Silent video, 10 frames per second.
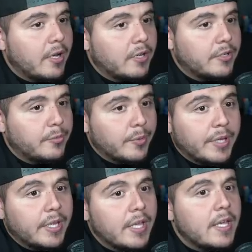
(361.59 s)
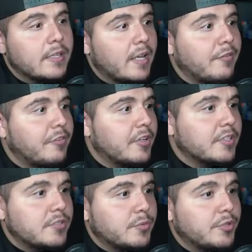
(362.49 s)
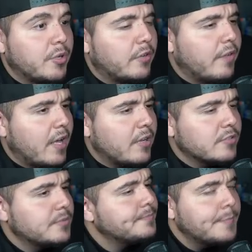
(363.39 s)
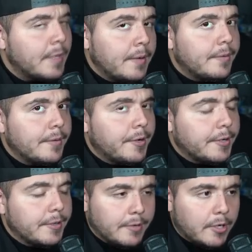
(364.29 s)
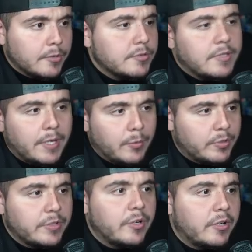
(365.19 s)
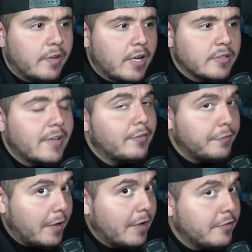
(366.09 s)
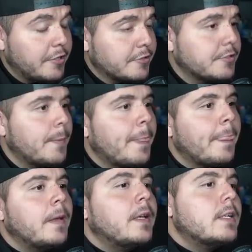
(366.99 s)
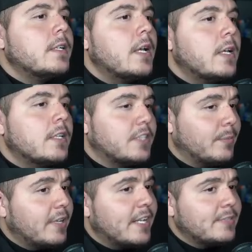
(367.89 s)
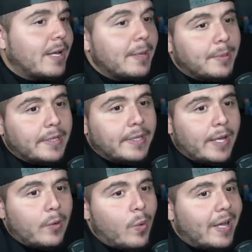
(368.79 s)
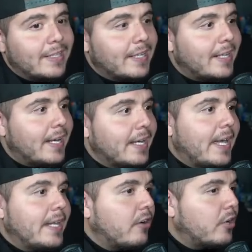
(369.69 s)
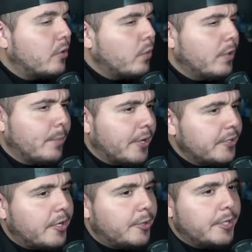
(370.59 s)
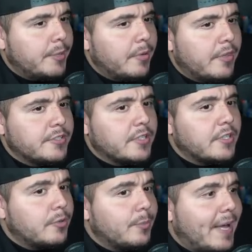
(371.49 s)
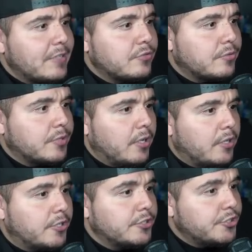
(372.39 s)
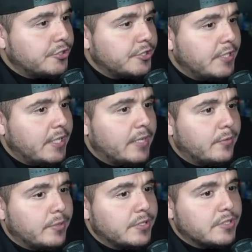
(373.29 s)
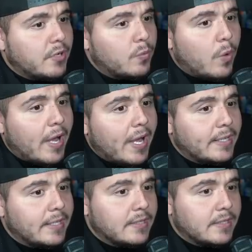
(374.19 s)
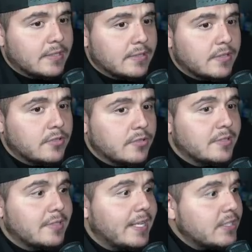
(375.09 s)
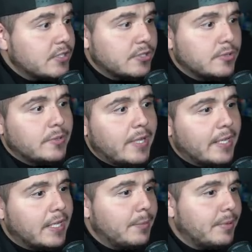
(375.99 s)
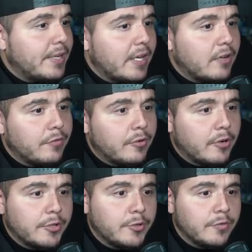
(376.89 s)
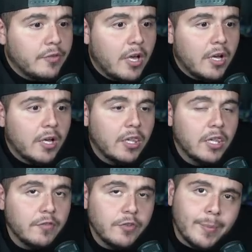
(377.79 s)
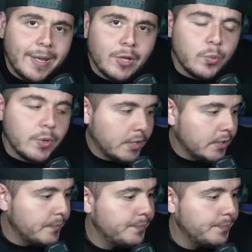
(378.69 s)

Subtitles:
on her ring. Time for us to renew our vows. There you go, saying renew our vows after 5 years. Some of you guys might be like, why did I, and aren't we married already? But there's a little backstory on our journey and reason on why I did this. So stay tuned and keep an eye out for our new vlog. I love you, my queen.